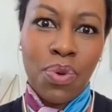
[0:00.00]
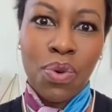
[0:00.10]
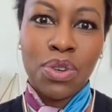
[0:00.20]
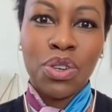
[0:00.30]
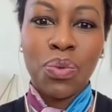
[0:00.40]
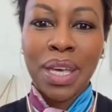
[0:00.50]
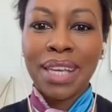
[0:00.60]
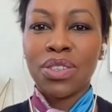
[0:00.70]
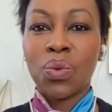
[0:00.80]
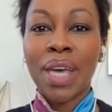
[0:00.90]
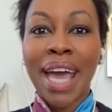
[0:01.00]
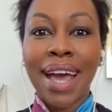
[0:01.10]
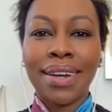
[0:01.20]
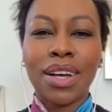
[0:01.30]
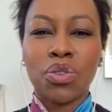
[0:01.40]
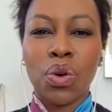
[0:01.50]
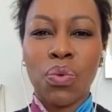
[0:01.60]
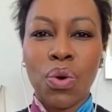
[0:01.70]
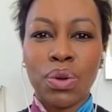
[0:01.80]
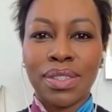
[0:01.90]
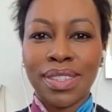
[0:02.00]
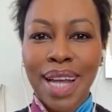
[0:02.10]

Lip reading: Or do we hand out rewards?